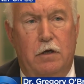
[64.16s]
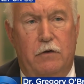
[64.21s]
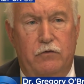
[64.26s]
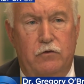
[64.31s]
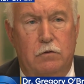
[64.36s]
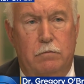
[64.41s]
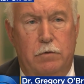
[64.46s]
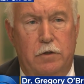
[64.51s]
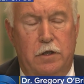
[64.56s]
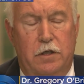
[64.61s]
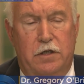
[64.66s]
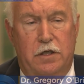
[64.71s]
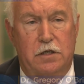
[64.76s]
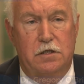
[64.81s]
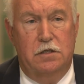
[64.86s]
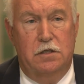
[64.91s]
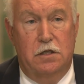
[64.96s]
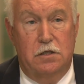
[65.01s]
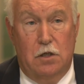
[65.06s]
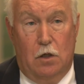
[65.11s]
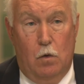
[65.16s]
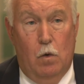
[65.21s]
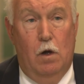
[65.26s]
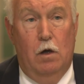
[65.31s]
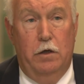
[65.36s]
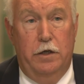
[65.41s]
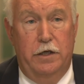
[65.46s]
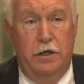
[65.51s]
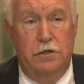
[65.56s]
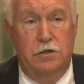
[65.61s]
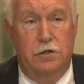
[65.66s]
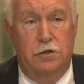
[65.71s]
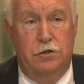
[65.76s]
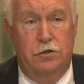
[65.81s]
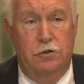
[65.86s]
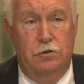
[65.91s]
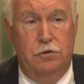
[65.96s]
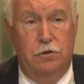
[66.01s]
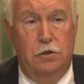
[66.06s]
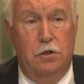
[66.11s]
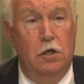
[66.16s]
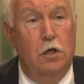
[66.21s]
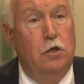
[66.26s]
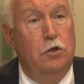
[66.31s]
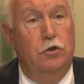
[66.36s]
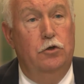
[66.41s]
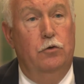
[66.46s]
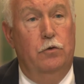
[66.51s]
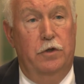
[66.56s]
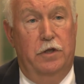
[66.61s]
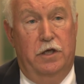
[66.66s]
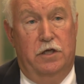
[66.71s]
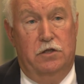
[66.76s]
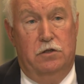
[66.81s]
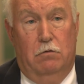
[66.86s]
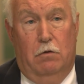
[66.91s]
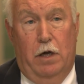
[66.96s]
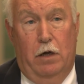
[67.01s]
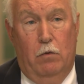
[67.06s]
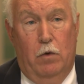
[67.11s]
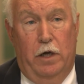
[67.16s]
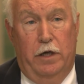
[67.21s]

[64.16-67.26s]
comfortable that this is a quality institution doing things the right